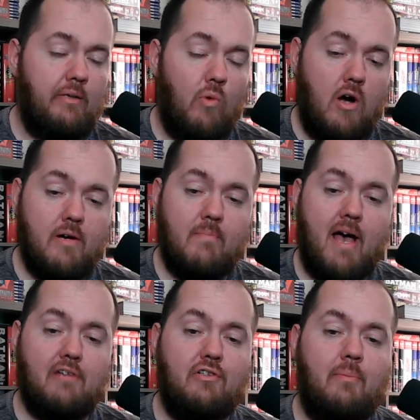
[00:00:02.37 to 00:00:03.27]
Welcome
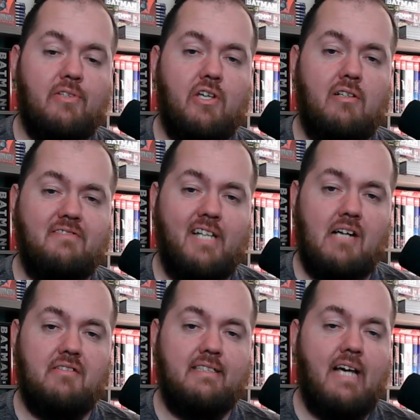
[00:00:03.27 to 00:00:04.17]
back to an episode of
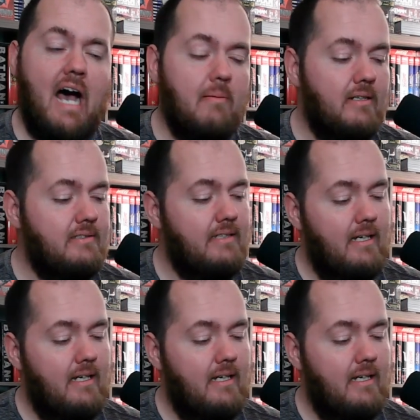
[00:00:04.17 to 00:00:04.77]
Justice Comics.